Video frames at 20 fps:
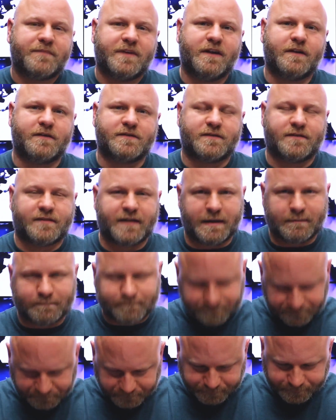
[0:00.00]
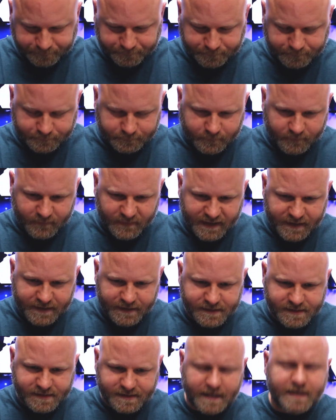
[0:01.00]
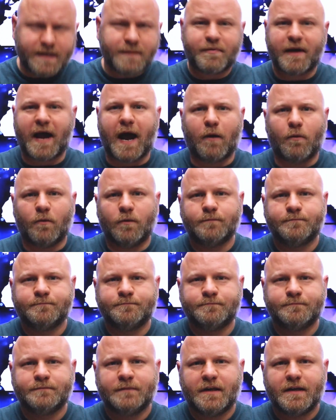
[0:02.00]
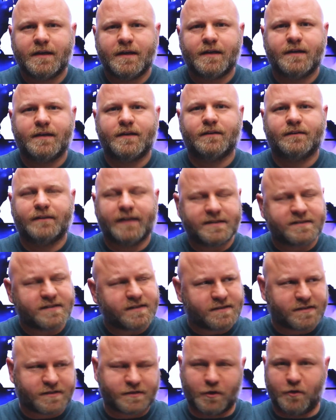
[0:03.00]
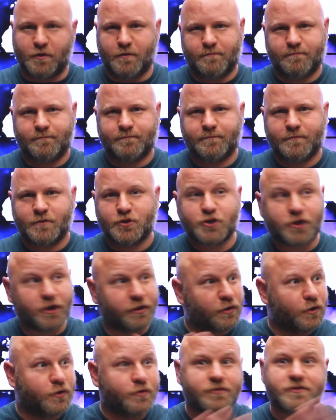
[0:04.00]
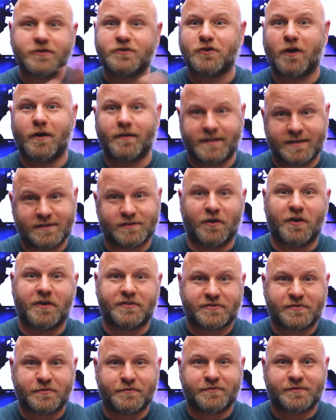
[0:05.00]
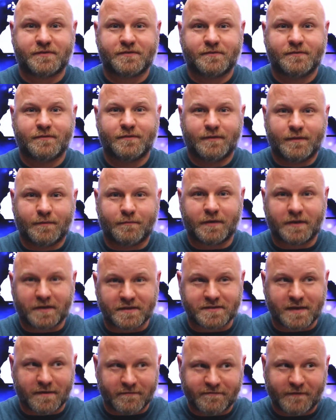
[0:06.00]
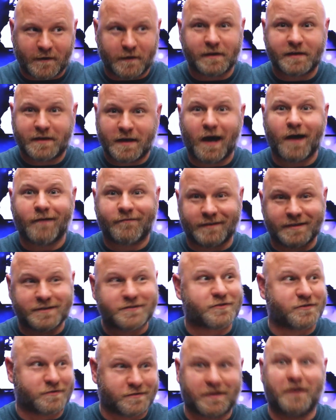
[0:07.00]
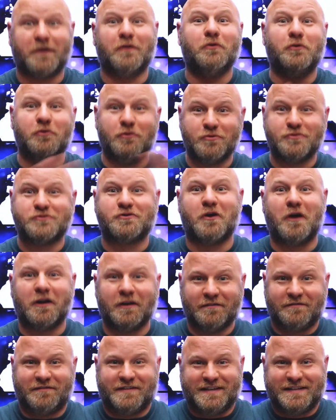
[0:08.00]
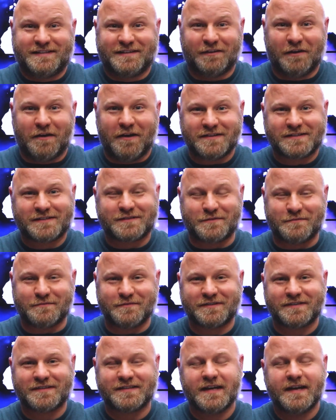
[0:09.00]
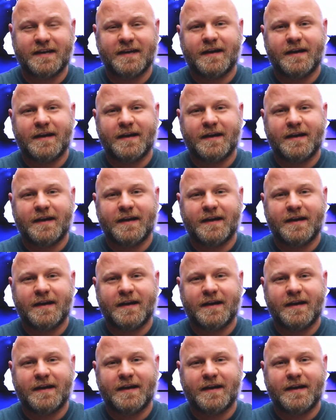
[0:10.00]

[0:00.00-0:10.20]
Here's the thing. Sidney Powell, let's assume she loses all these lawsuits, because I'm fairly confident she's going to lose all of these lawsuits.